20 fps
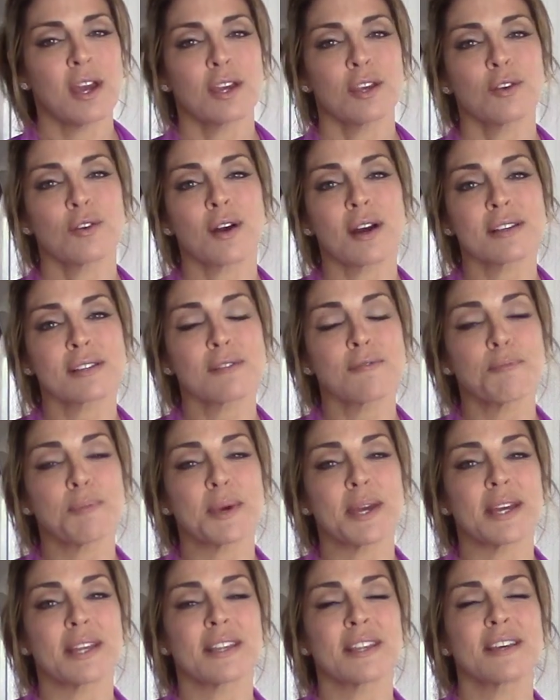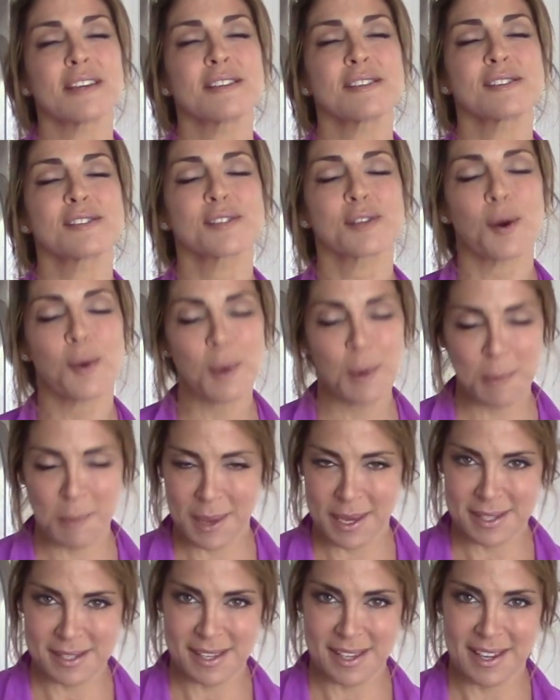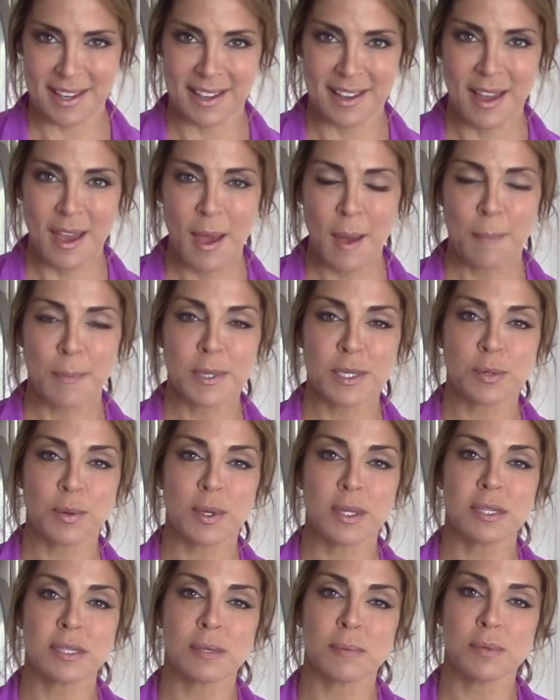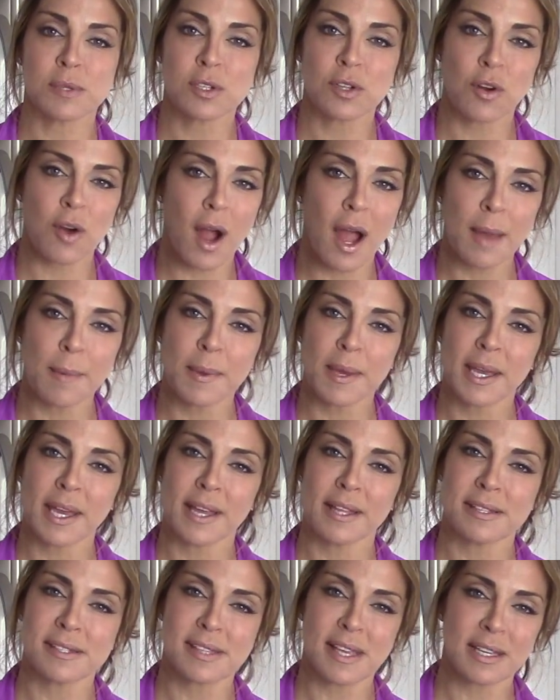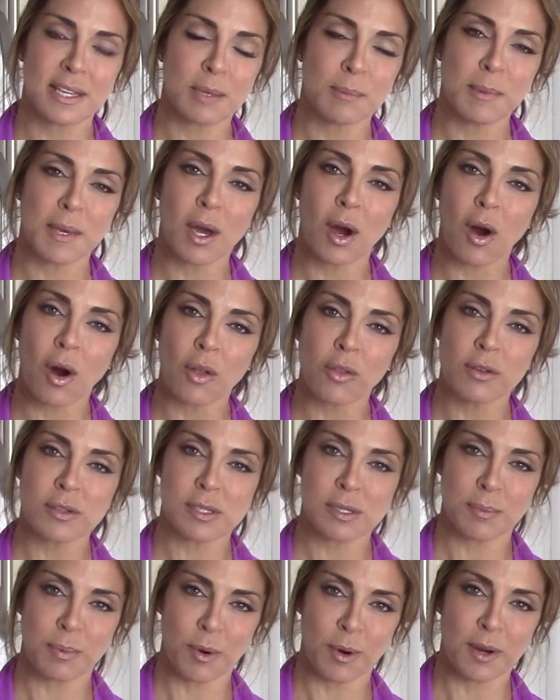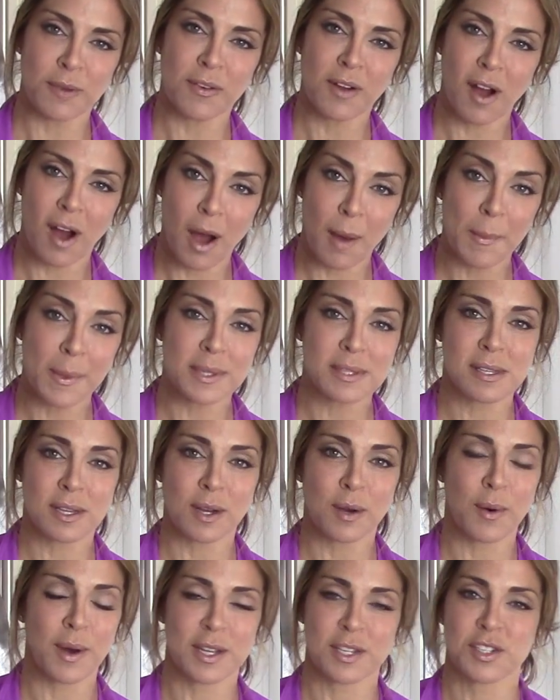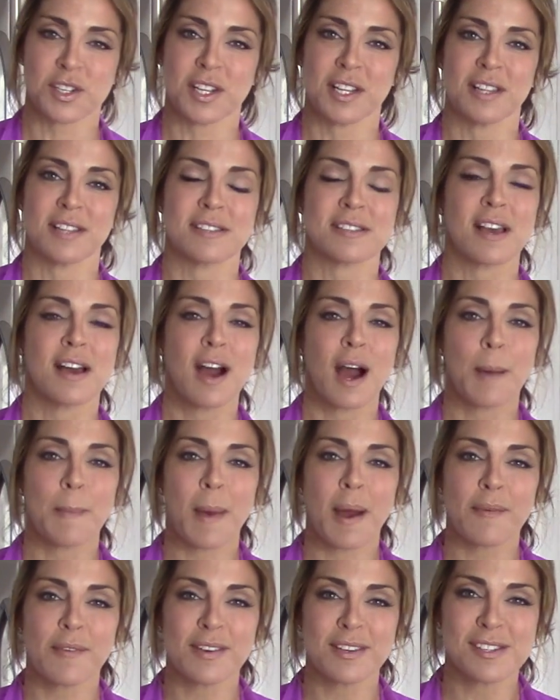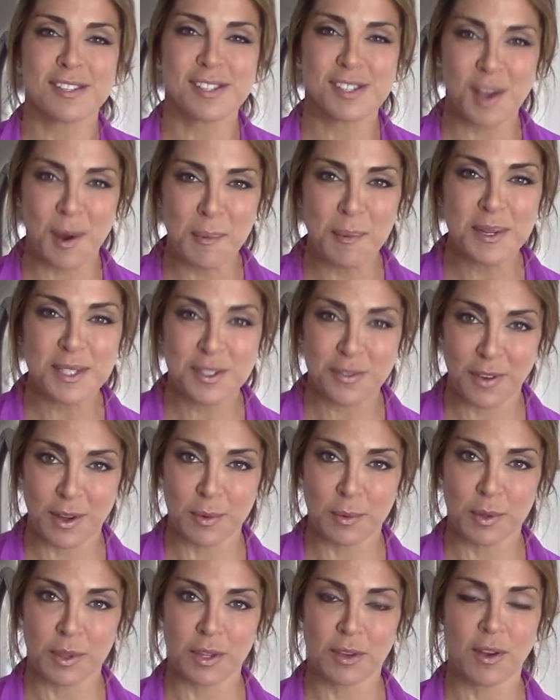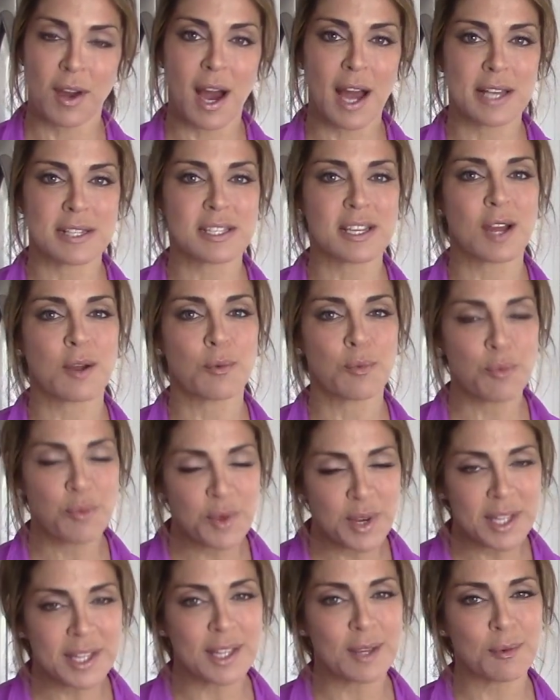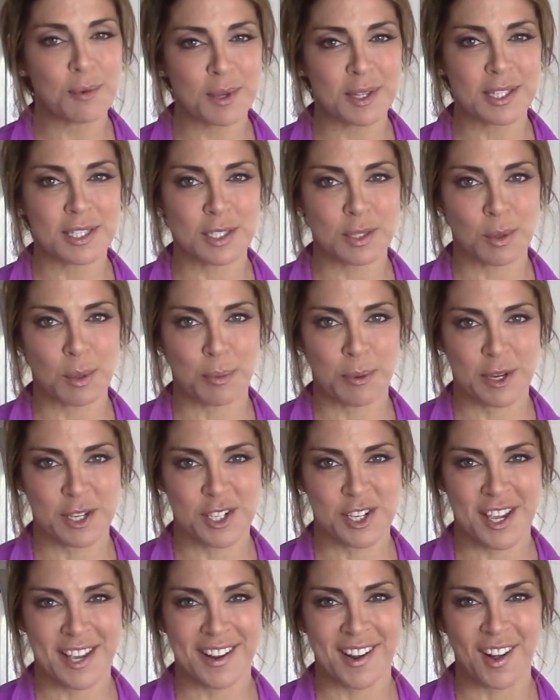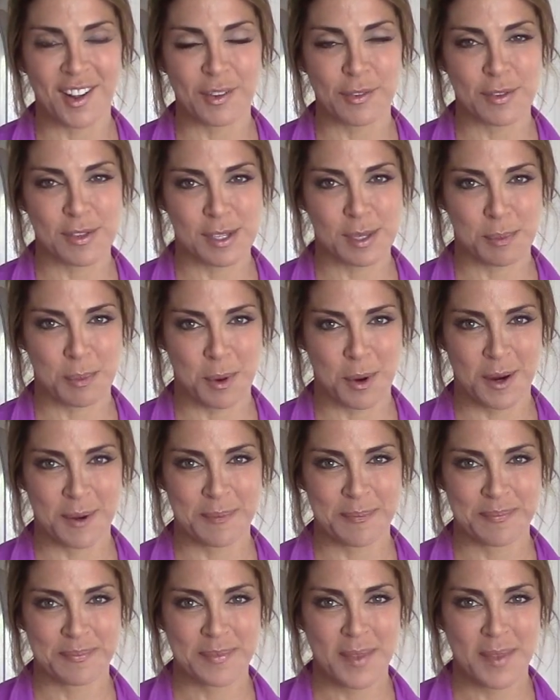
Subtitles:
You guys have been so amazing. Between subscribing and sending me all those supportive comments and questions, I'm having so much fun with you guys, and I really do appreciate all of the support.